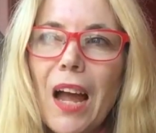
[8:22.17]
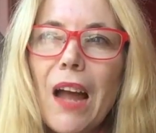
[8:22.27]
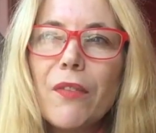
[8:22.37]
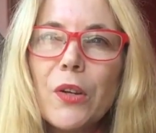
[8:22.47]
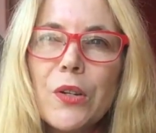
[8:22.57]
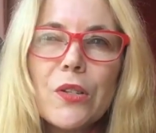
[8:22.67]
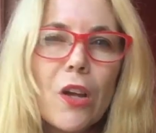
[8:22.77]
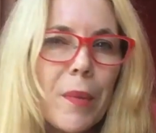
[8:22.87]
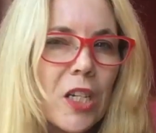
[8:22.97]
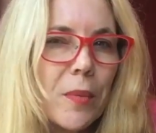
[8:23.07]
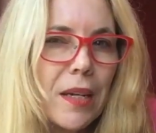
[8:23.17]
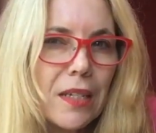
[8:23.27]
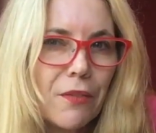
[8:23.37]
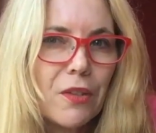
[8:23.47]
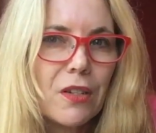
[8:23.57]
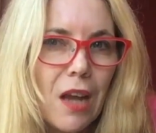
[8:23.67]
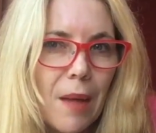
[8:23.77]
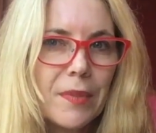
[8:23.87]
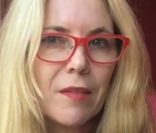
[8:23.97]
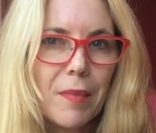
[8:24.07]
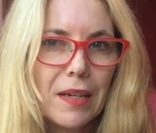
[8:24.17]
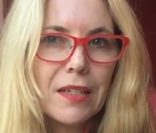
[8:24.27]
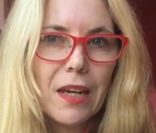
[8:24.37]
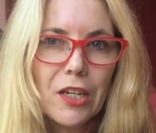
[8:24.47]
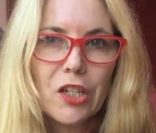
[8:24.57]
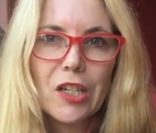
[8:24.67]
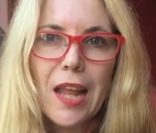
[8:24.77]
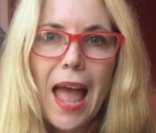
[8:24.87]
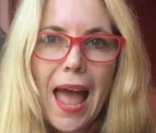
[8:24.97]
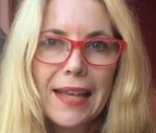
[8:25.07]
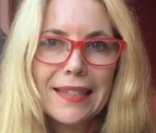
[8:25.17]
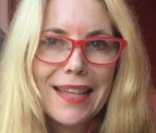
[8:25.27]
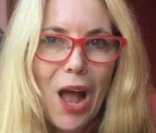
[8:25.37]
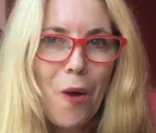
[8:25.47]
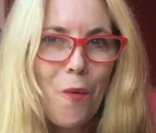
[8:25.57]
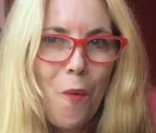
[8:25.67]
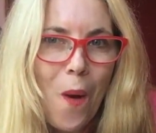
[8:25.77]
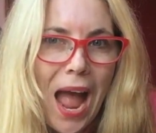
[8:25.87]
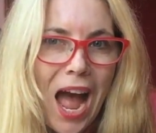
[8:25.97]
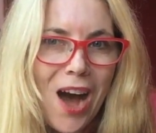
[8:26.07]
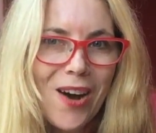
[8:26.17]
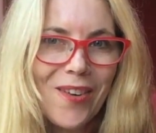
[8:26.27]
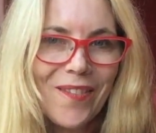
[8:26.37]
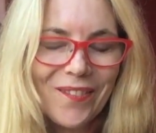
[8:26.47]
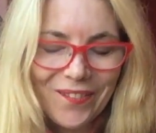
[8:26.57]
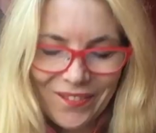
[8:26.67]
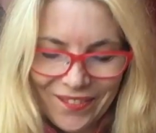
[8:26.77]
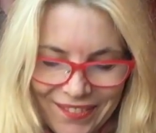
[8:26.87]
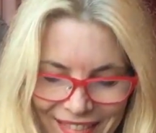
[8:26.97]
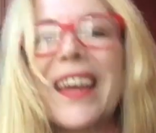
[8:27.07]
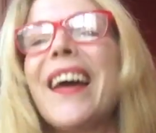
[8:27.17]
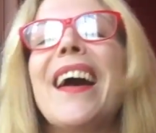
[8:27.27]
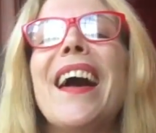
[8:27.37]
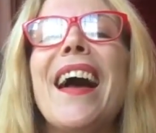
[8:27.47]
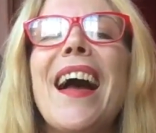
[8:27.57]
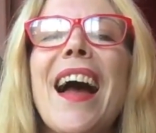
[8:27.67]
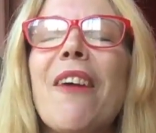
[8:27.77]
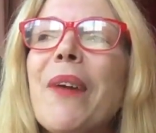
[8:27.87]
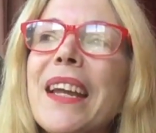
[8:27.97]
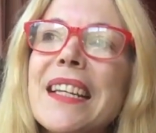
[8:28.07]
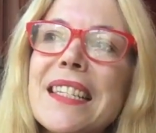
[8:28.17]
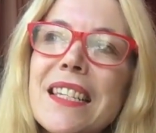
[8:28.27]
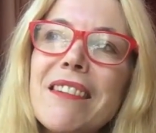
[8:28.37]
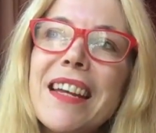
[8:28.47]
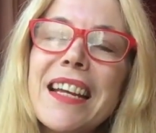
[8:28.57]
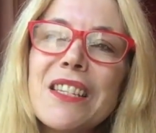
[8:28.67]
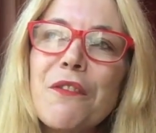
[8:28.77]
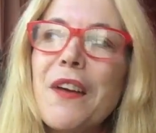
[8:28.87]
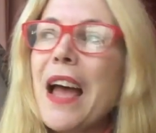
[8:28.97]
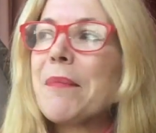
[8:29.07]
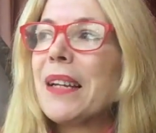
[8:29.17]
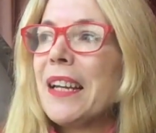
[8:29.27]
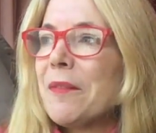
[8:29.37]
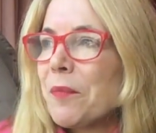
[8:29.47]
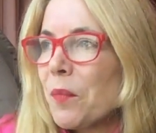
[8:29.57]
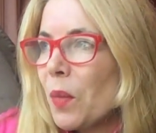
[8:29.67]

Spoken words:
I've learned so much about different types of meditation as well. We're considering as a family